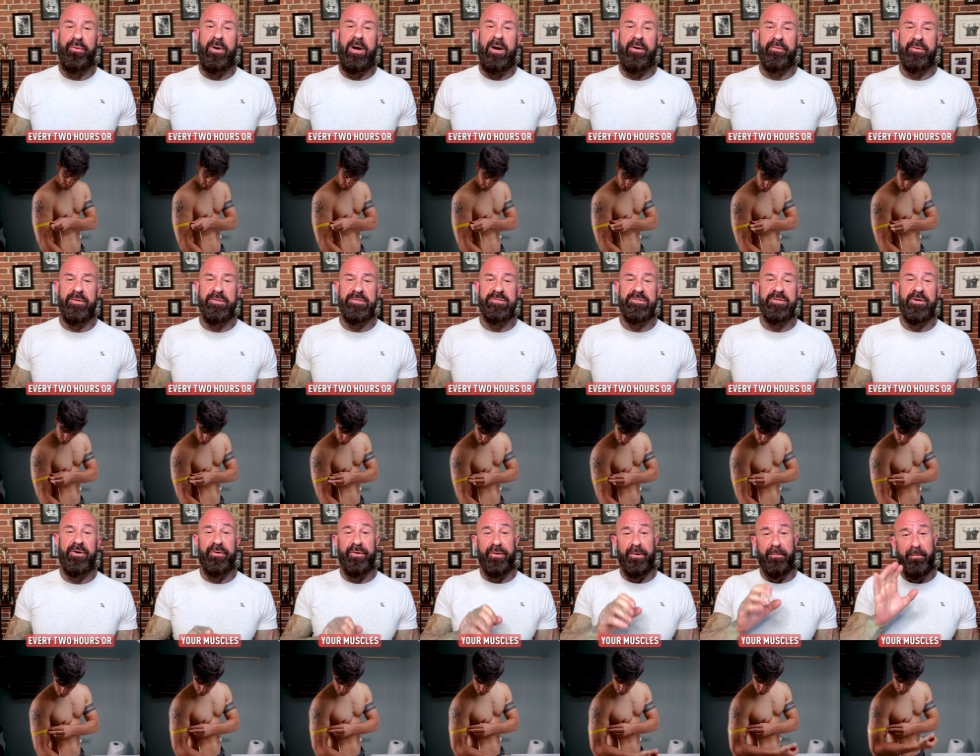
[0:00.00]
hours
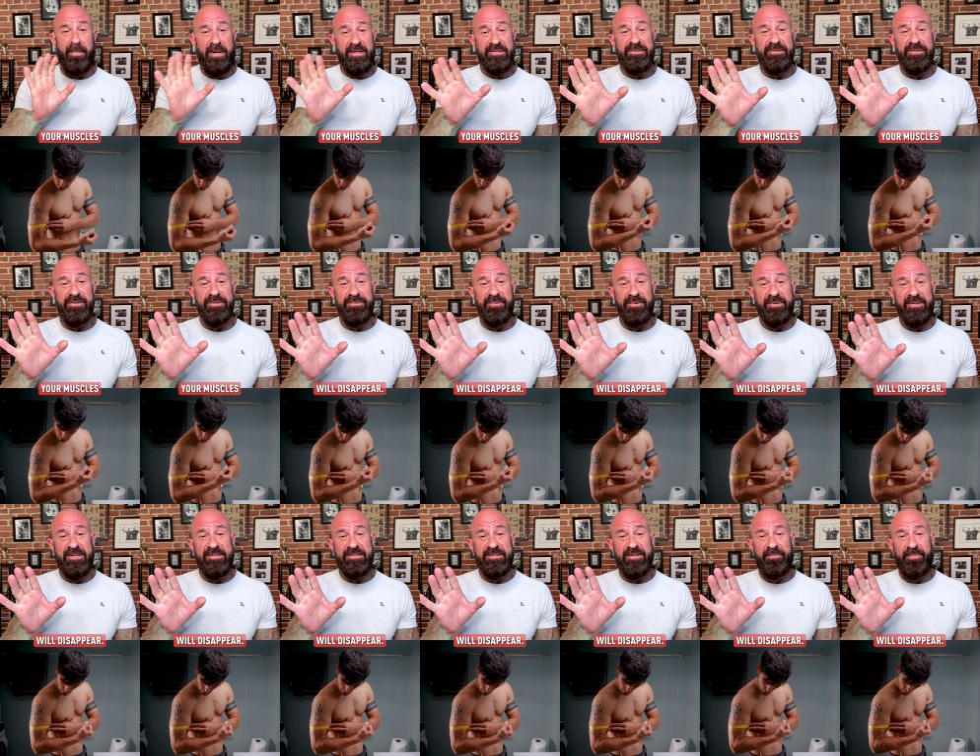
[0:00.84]
or your muscles will
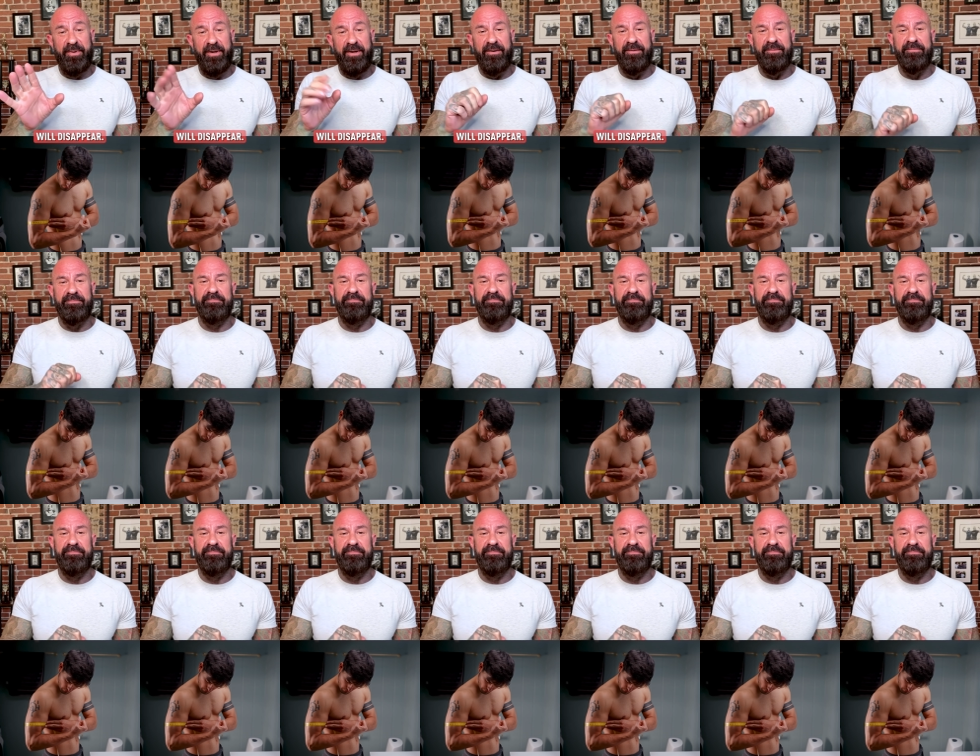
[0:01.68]
disappear?